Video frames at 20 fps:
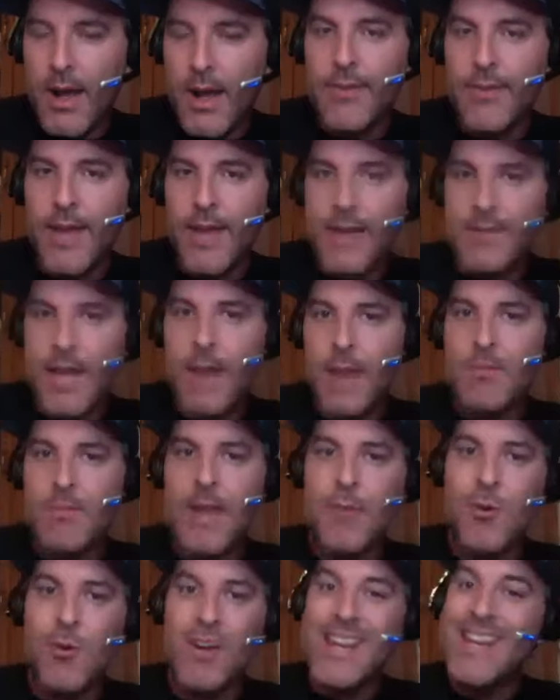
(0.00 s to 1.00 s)
that timetable. And
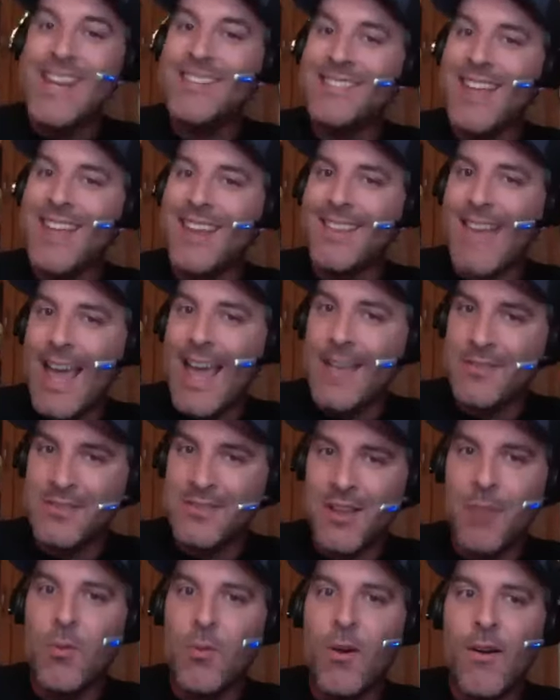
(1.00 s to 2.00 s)
he said last
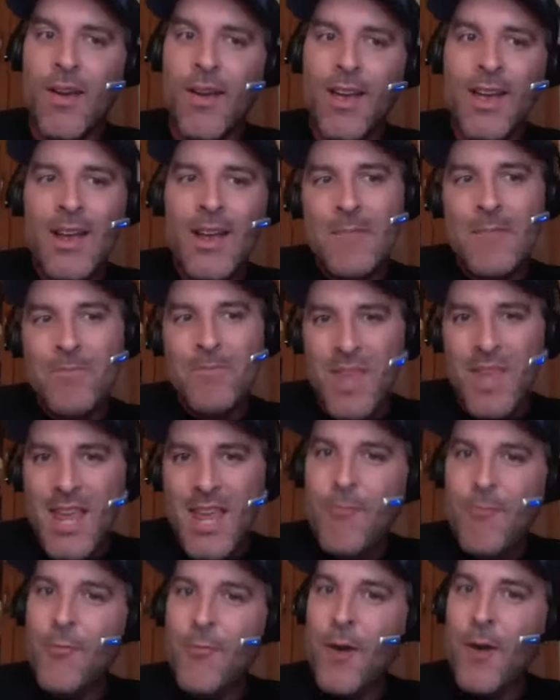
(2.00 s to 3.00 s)
summer he
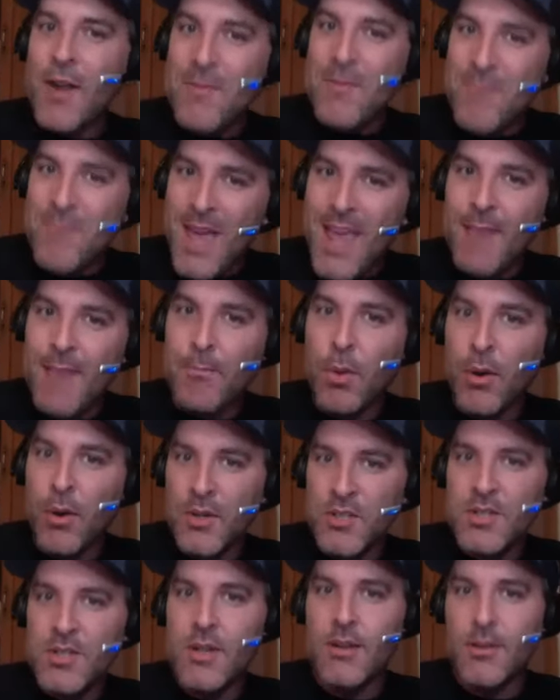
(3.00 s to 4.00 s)
felt he may have pushed it a
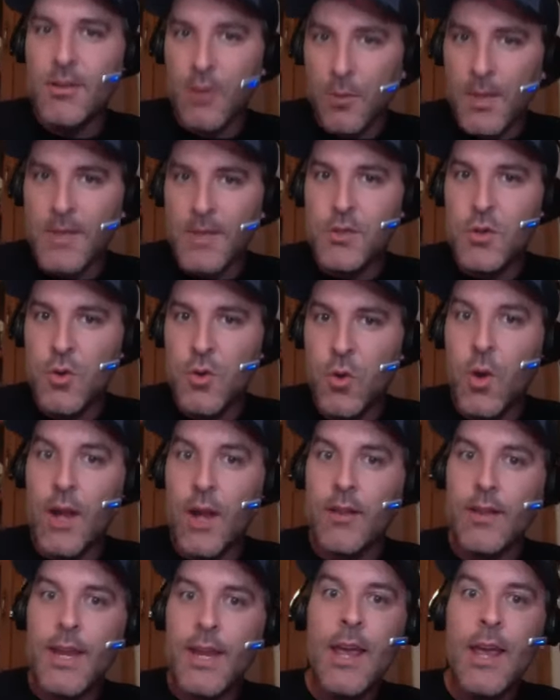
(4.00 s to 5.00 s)
little bit too
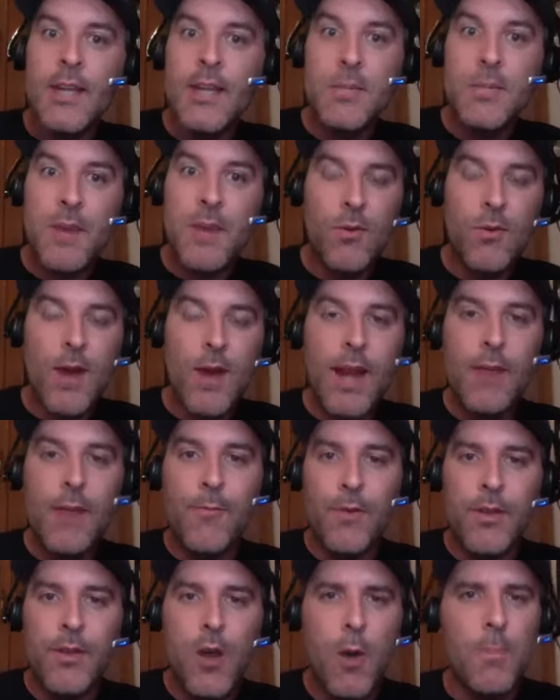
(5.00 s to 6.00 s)
quickly to be ready for the
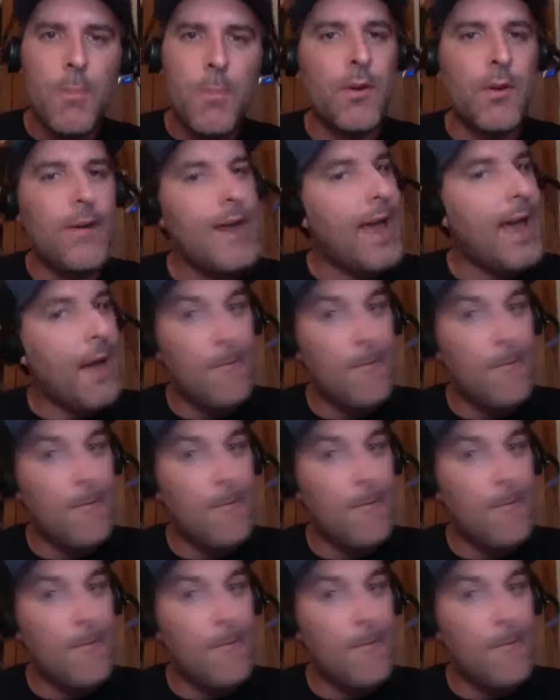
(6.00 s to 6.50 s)
opener. Now,